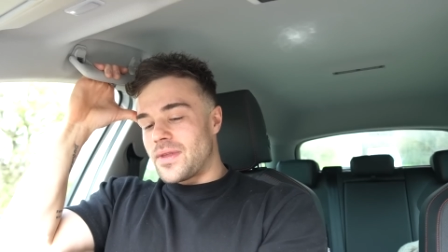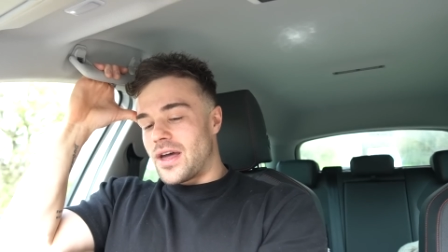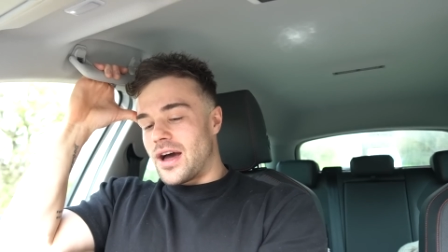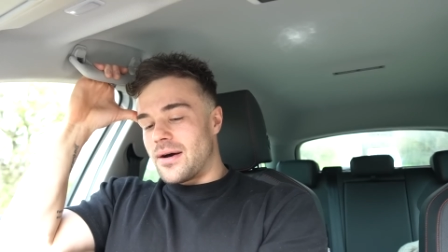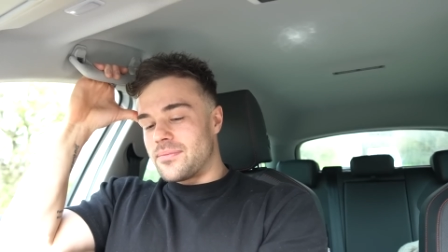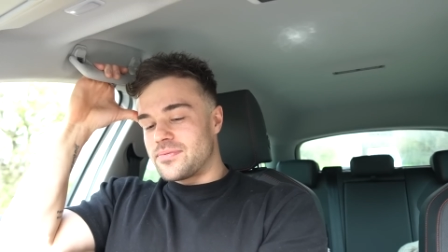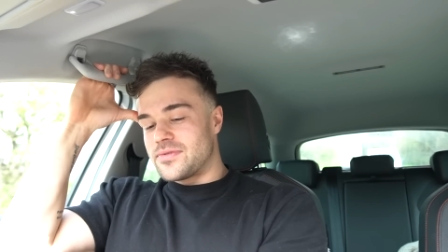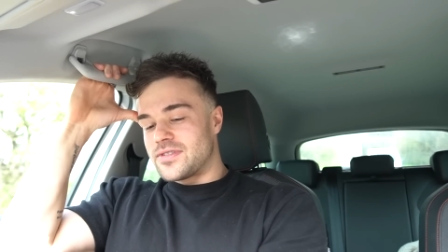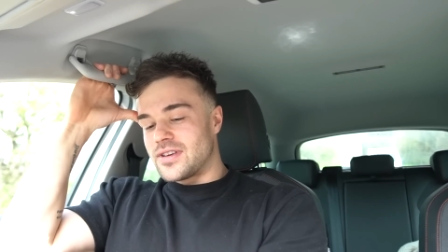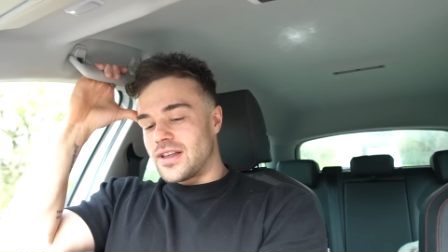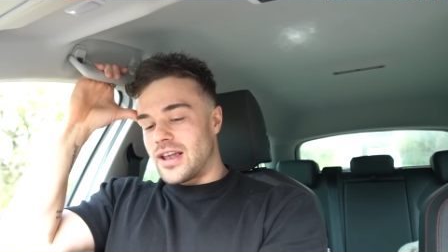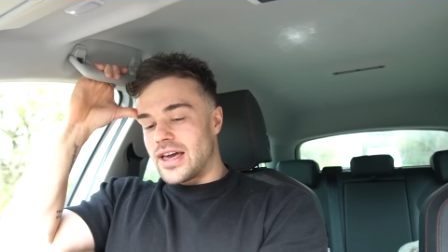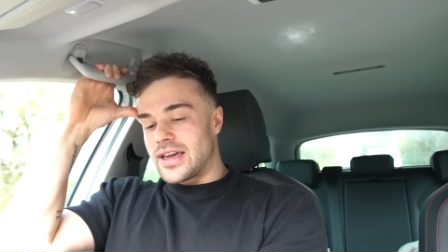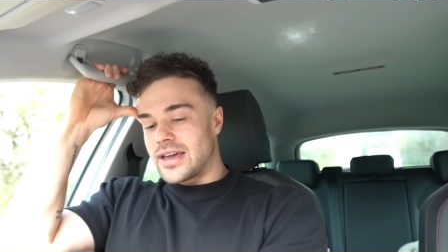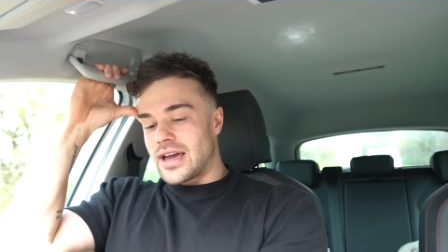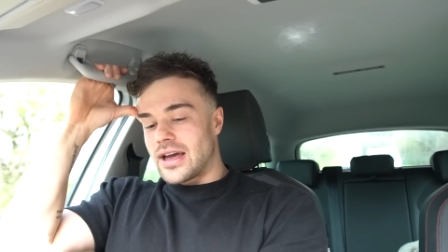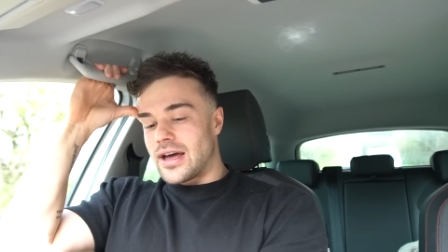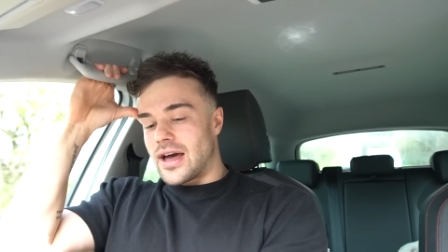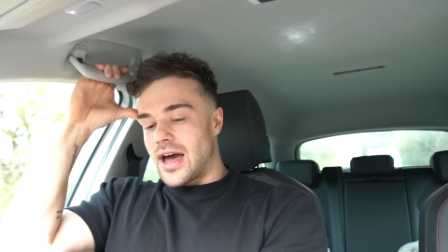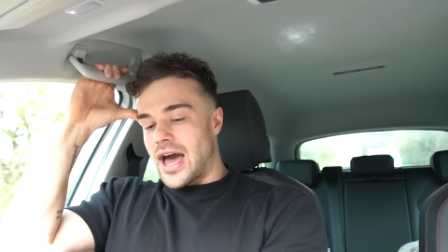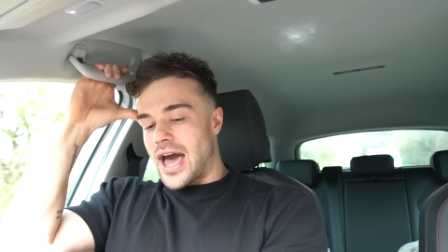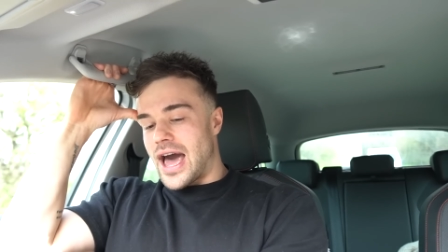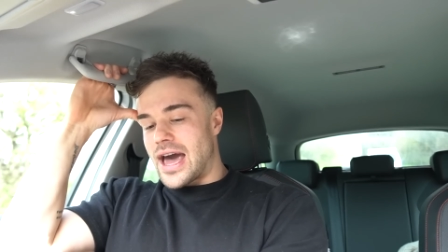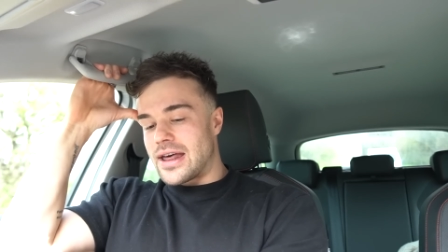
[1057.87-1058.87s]
up to like
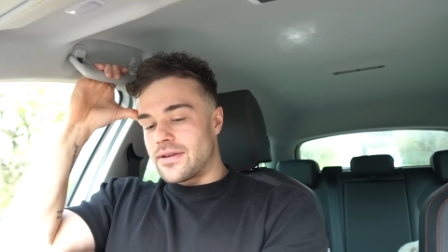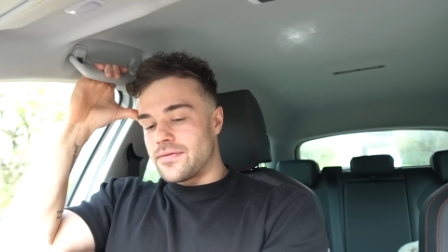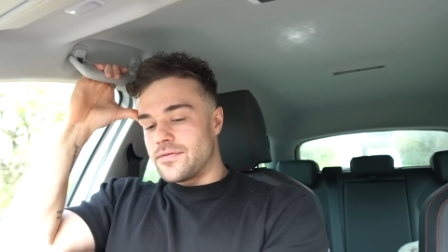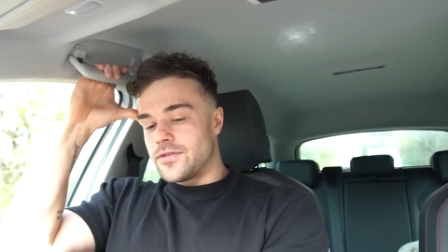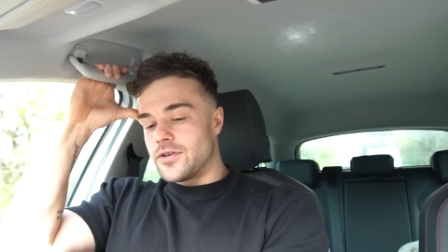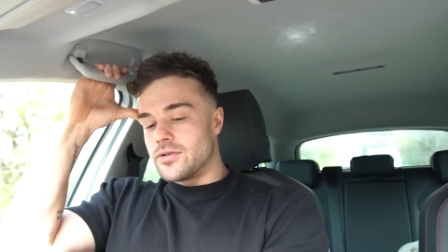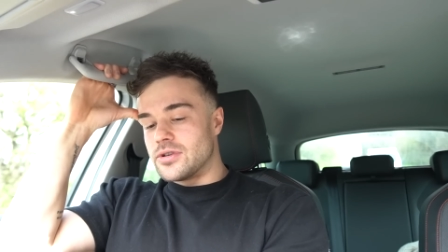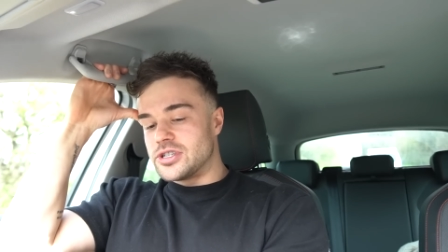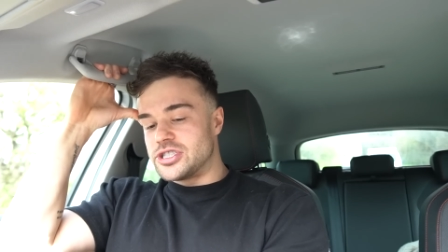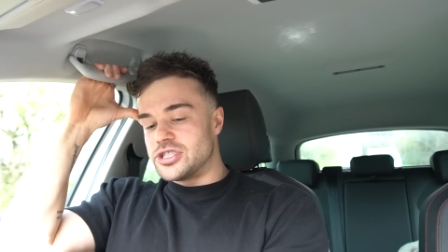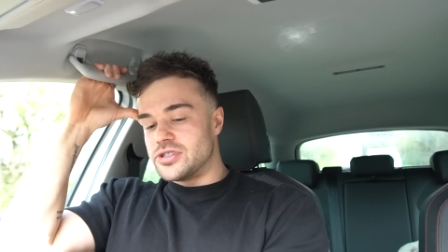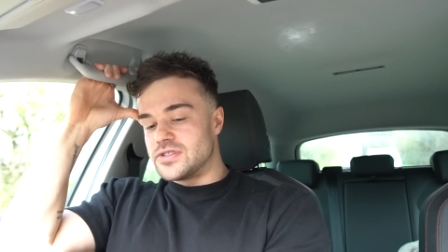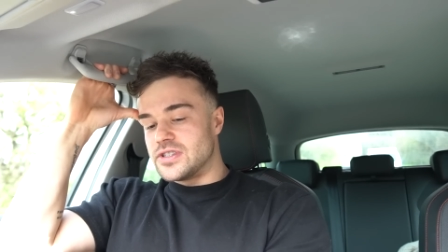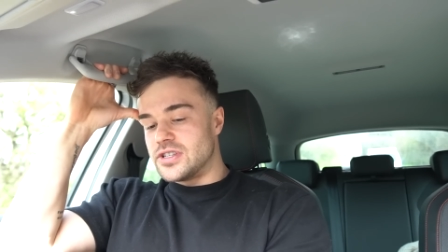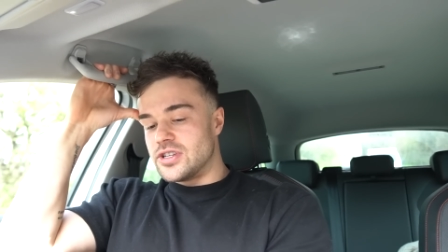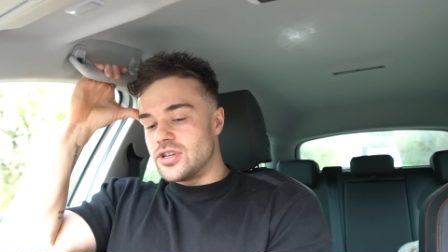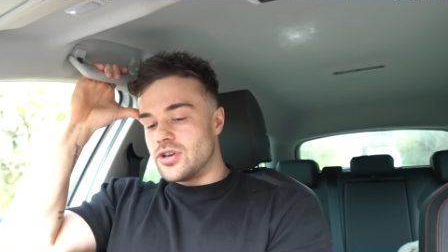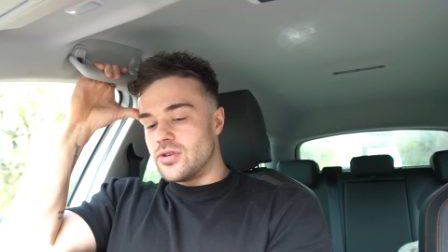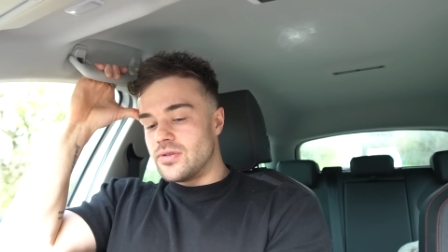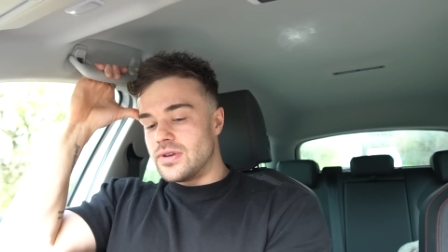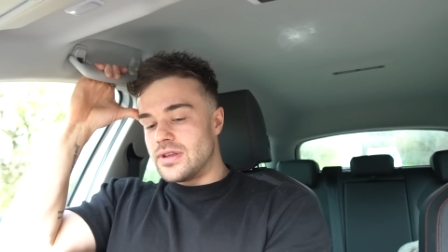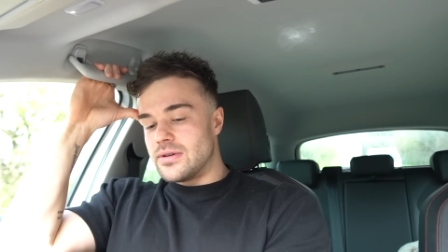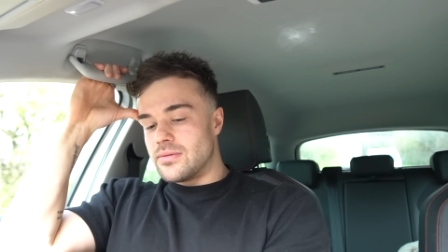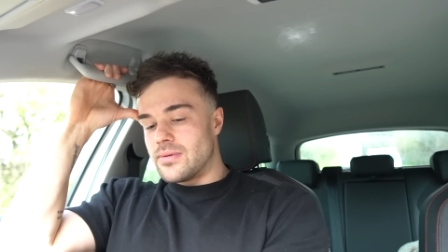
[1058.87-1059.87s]
I had a few issues in
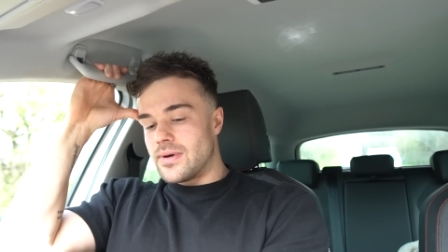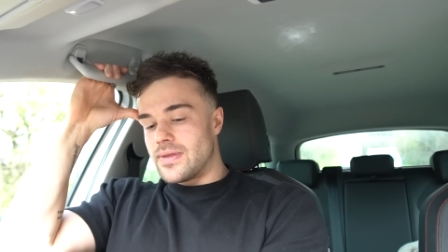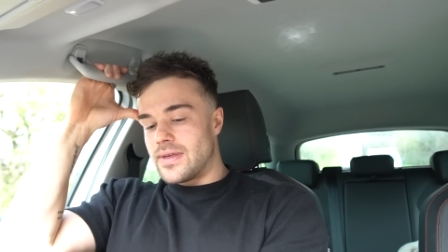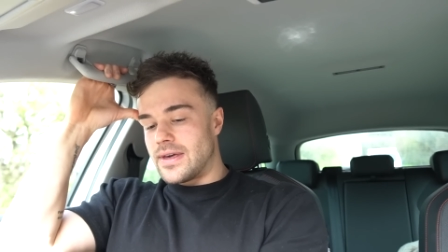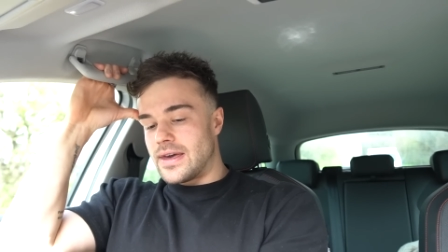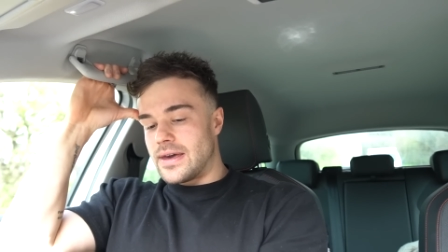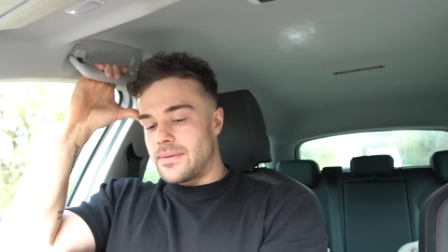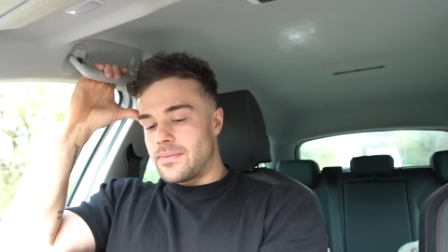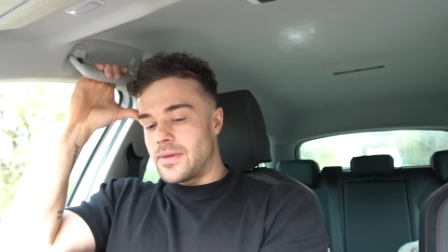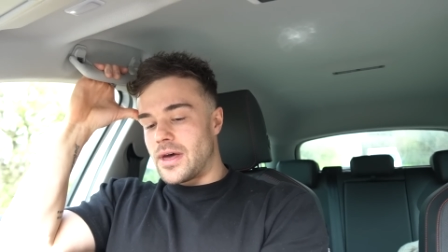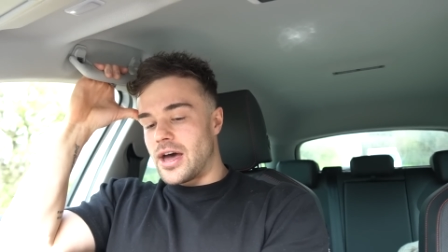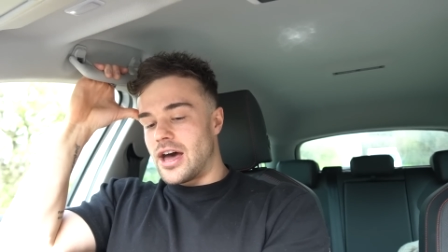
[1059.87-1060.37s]
uni with it.